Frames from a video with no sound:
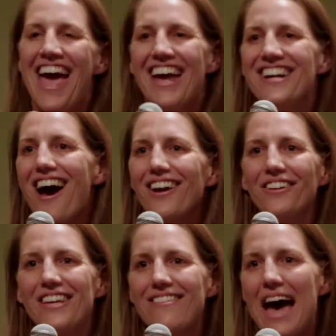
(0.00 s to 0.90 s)
Not
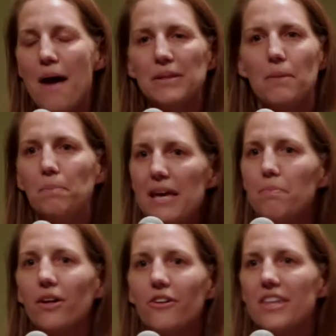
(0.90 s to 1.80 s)
only that, but the
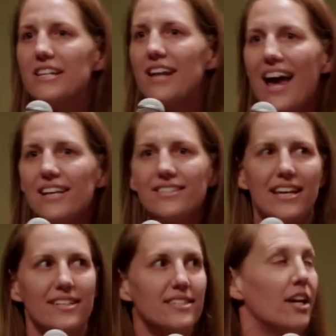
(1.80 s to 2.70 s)
people are the
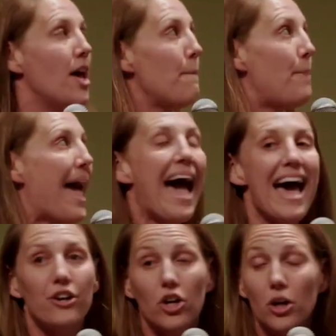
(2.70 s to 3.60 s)
nicest.
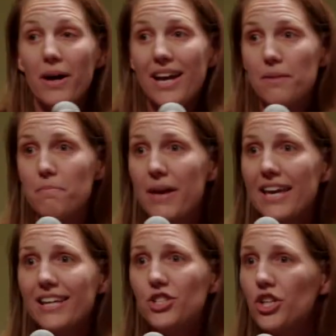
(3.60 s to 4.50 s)
Pat, Irma, and
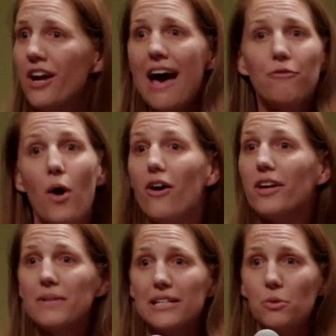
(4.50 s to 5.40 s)
Midge have
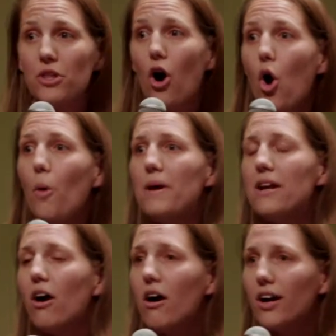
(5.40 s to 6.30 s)
welcomed us with
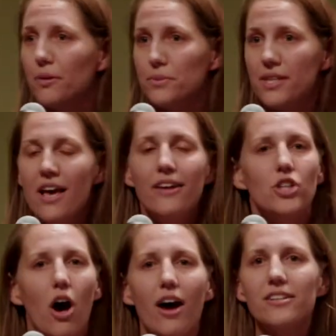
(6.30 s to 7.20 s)
open arms,
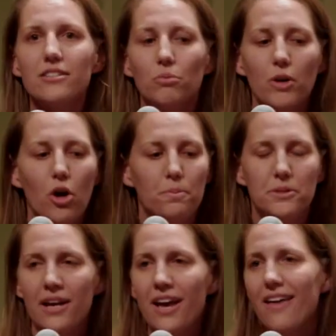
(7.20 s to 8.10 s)
taught us the
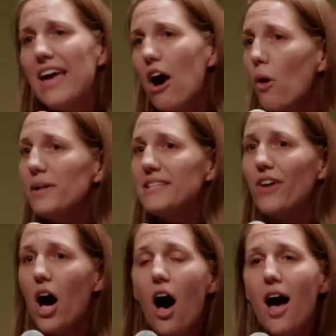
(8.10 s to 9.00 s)
ropes, and they always have
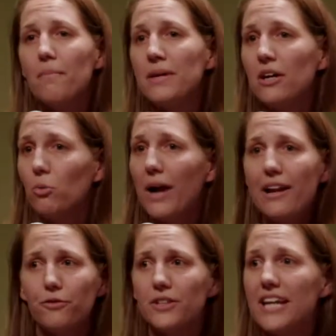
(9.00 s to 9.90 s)
a hot meal
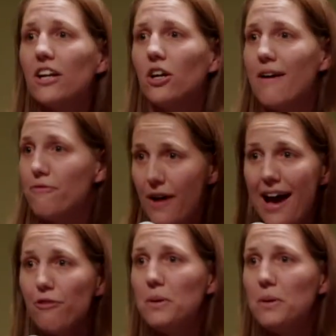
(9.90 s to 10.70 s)
ready for dinner at 5